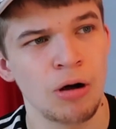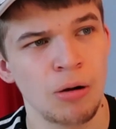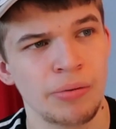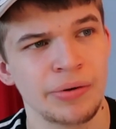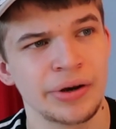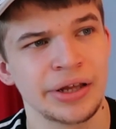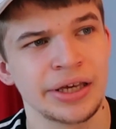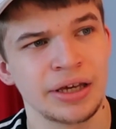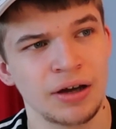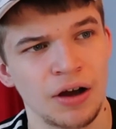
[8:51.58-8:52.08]

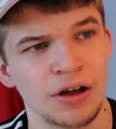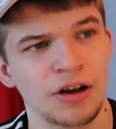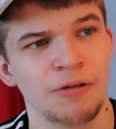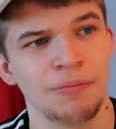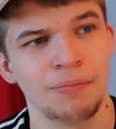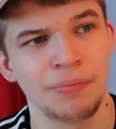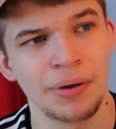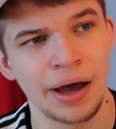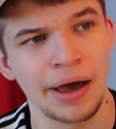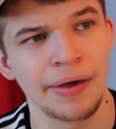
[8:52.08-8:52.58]

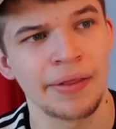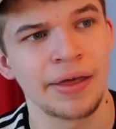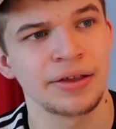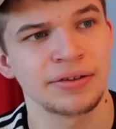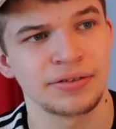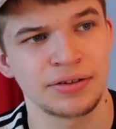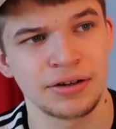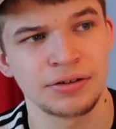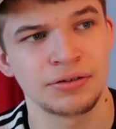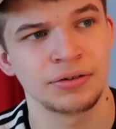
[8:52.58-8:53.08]

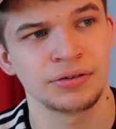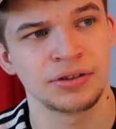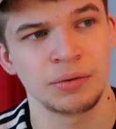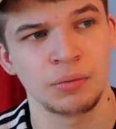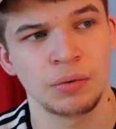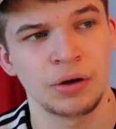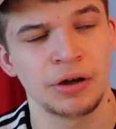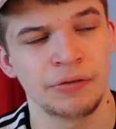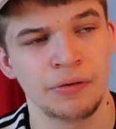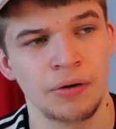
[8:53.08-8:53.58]
that's an
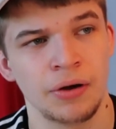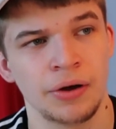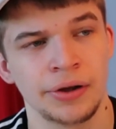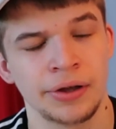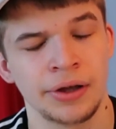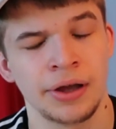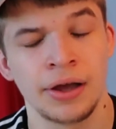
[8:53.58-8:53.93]
interesting way of wording